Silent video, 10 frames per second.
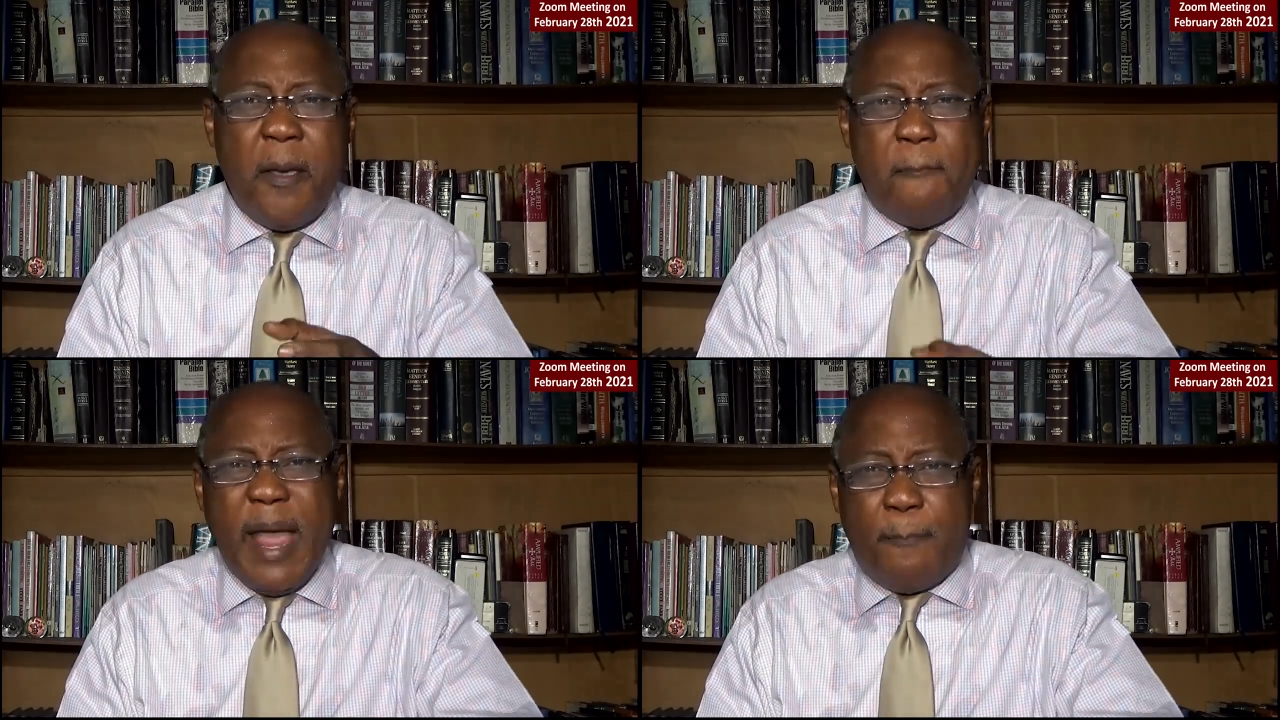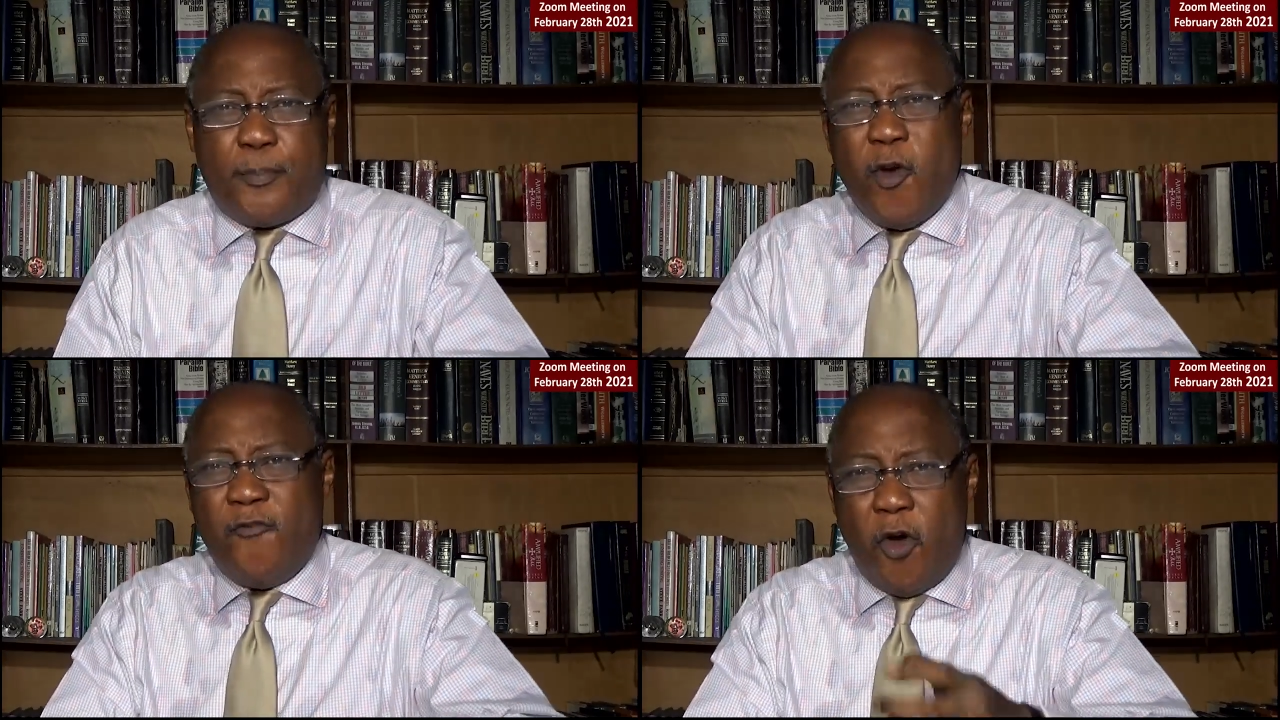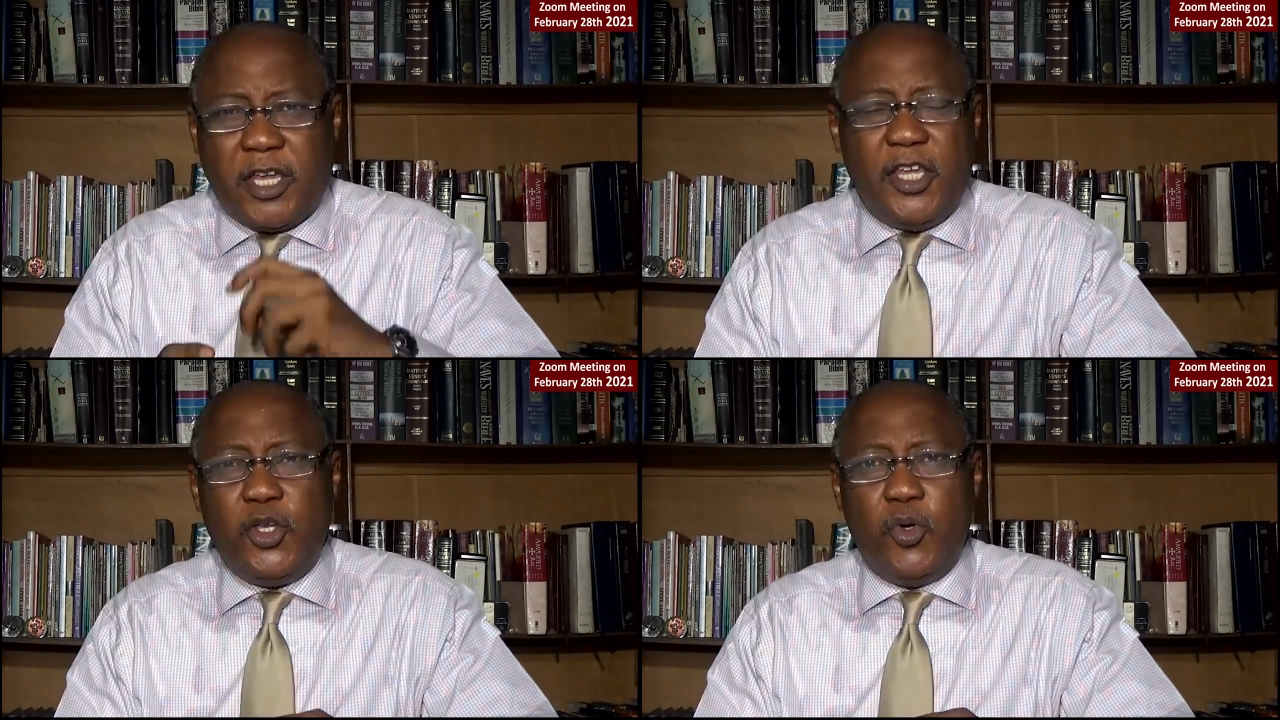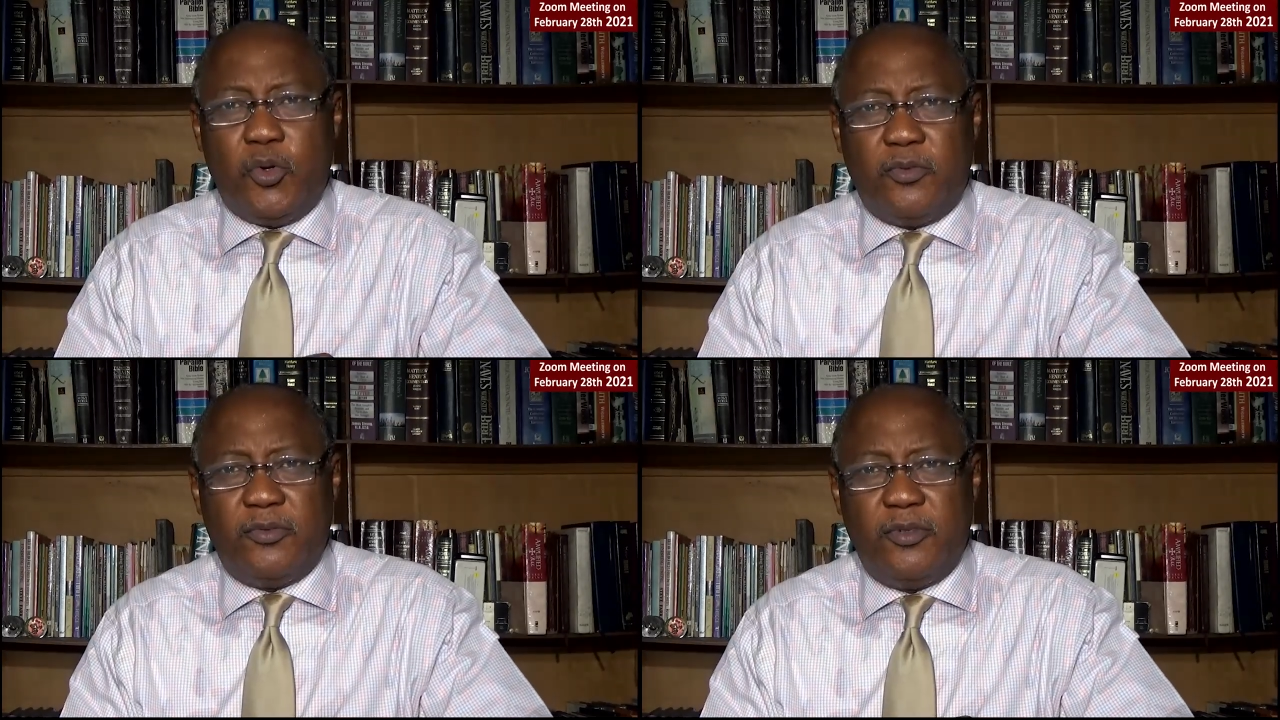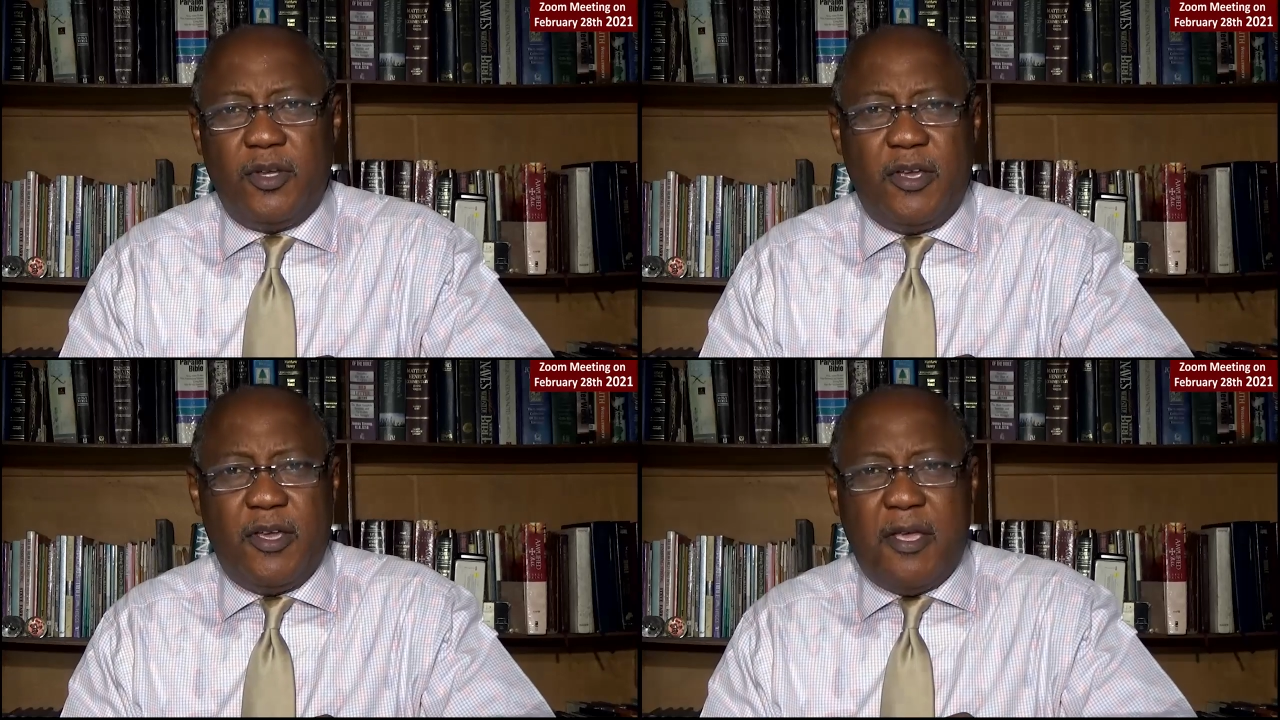by provoking you,
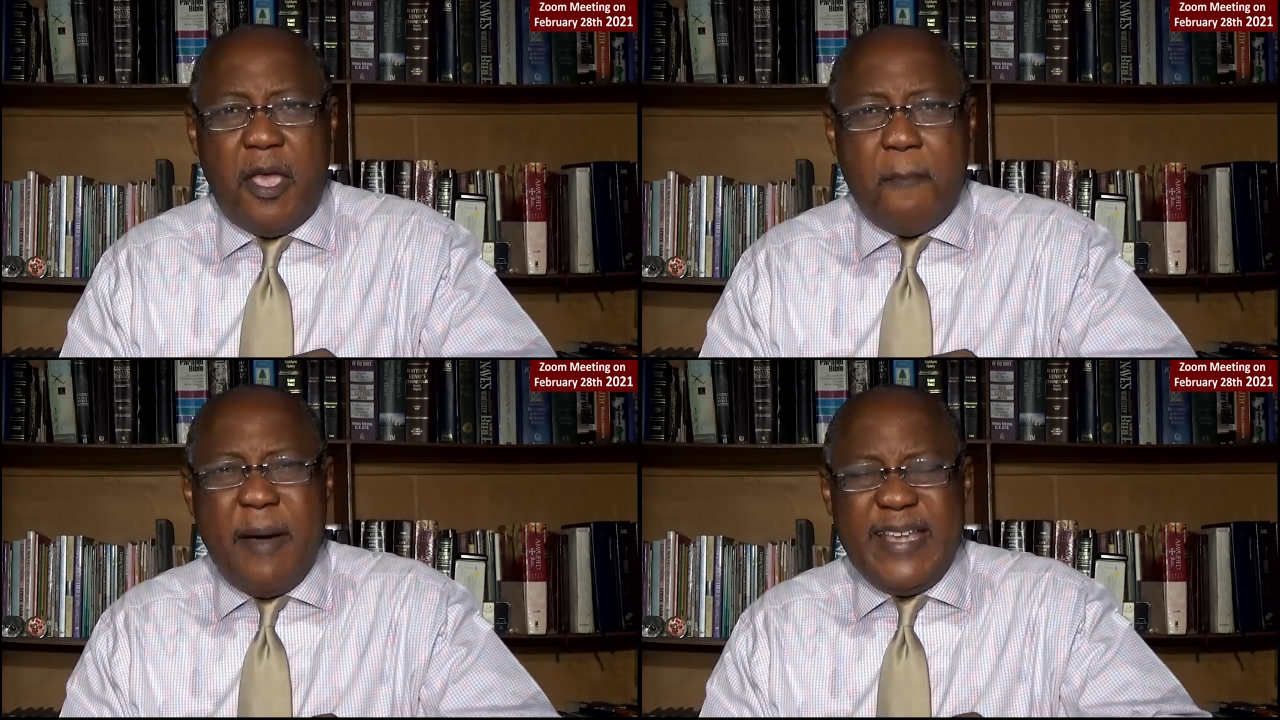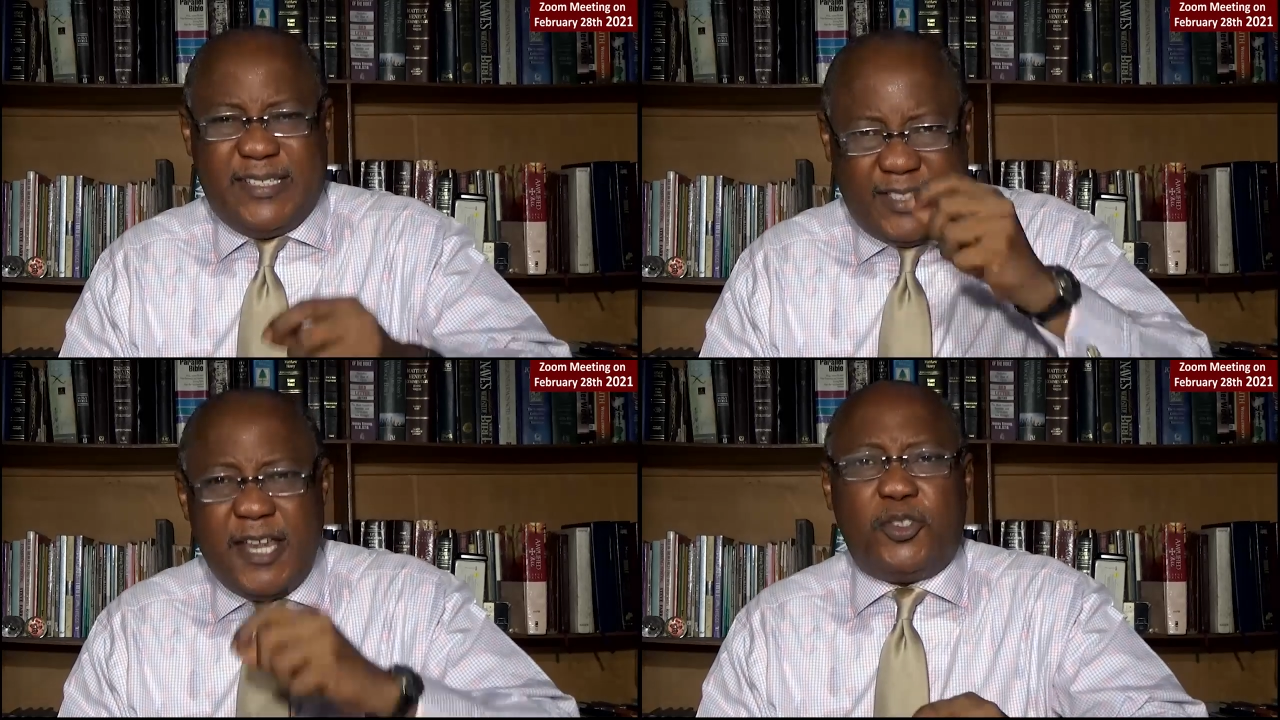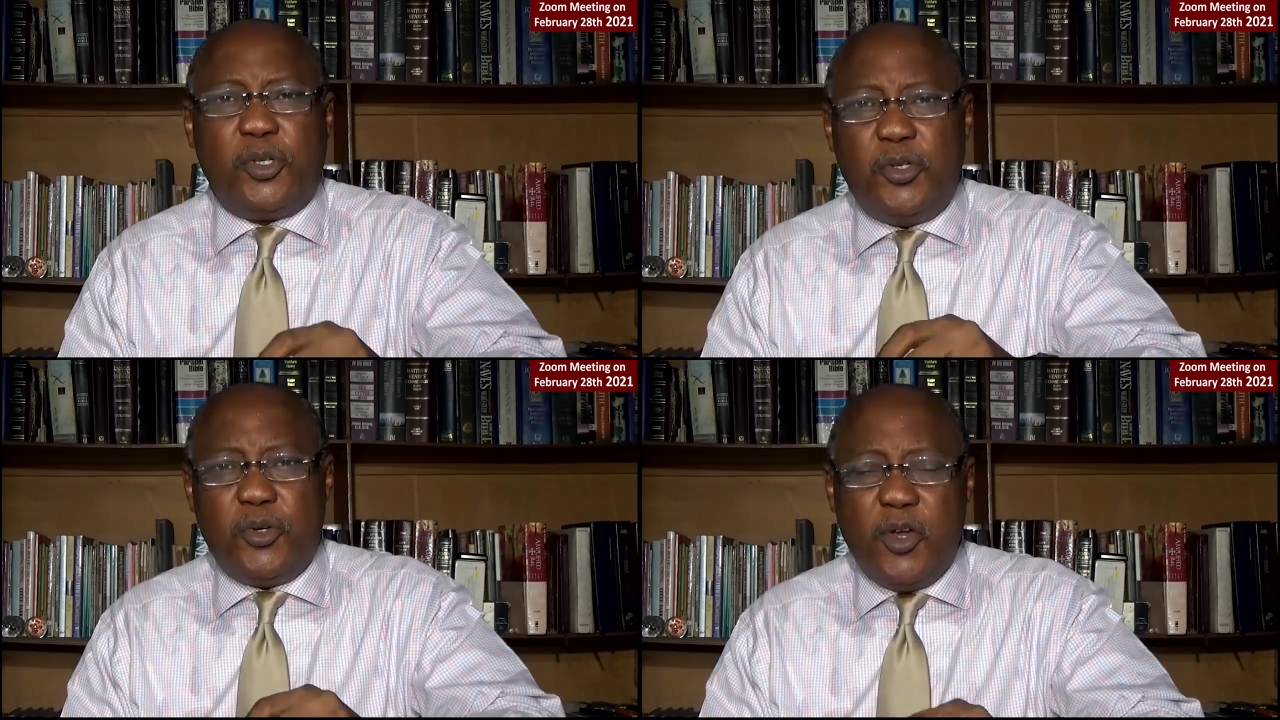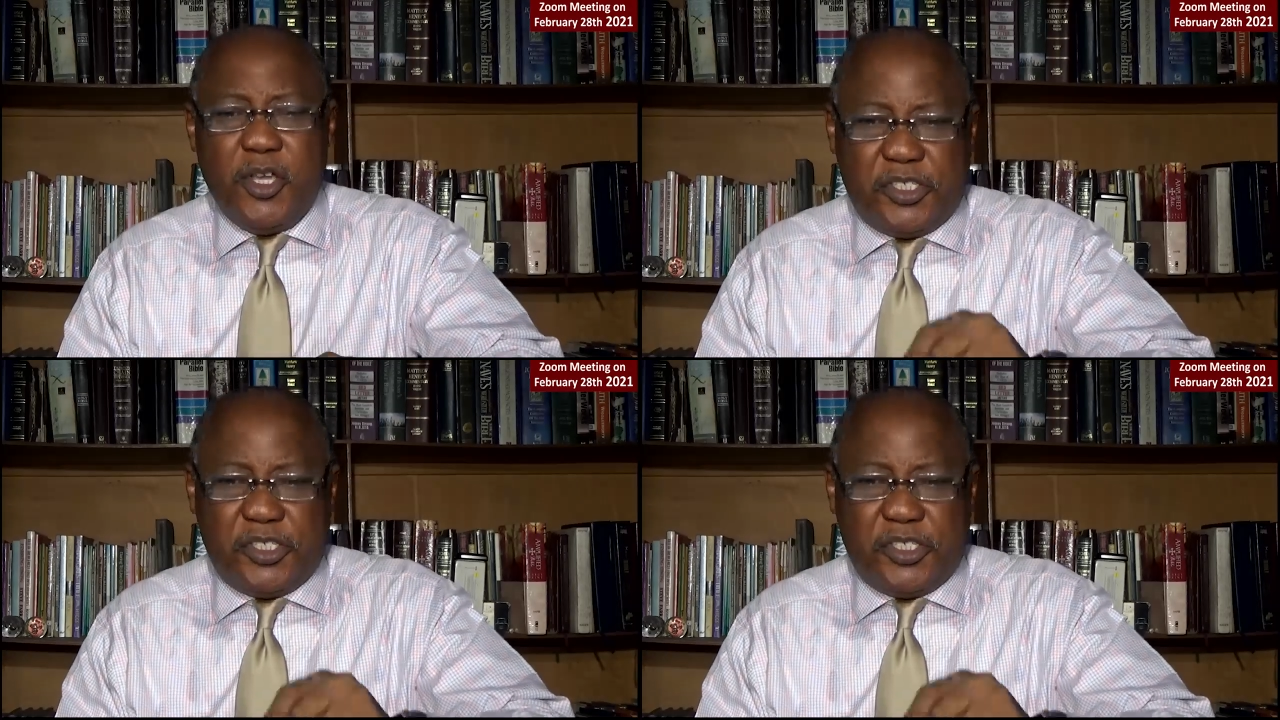by saying to you,